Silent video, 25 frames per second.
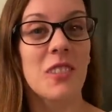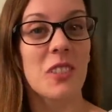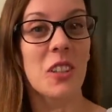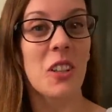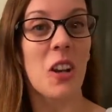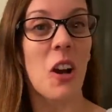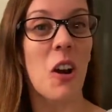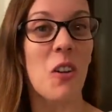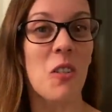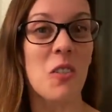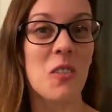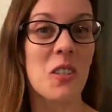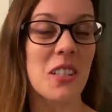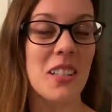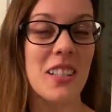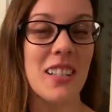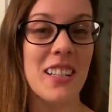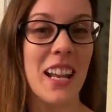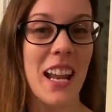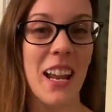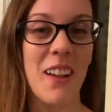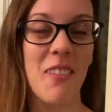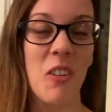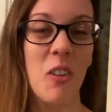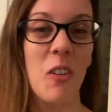ghost,
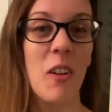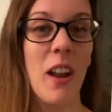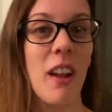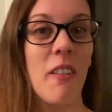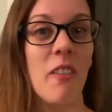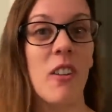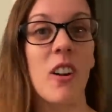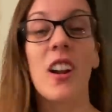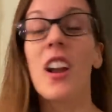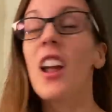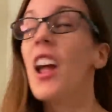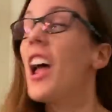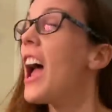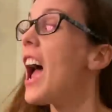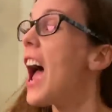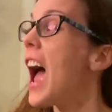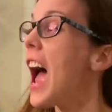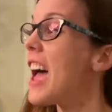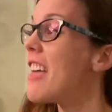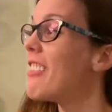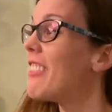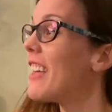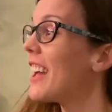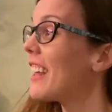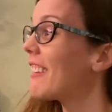
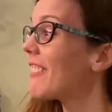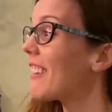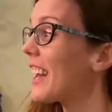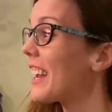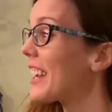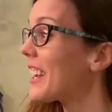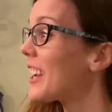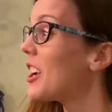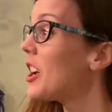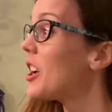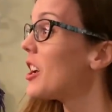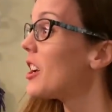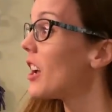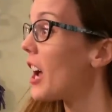and then like